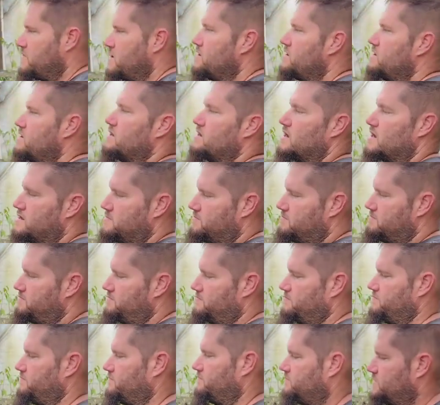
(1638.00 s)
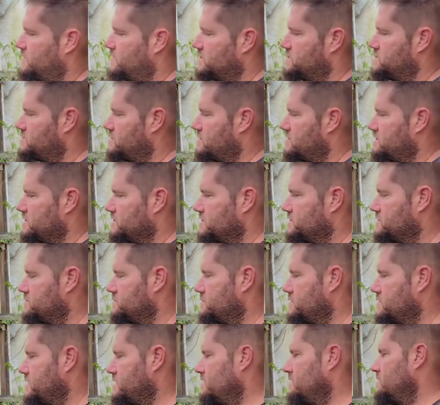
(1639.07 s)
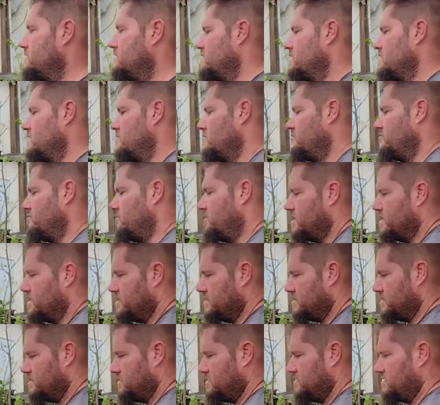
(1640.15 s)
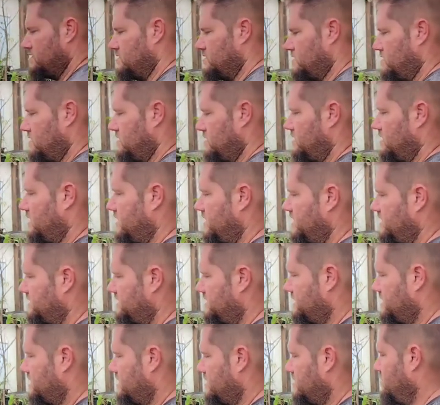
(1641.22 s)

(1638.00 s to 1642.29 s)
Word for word: run it up the trunk of the tree, but it's going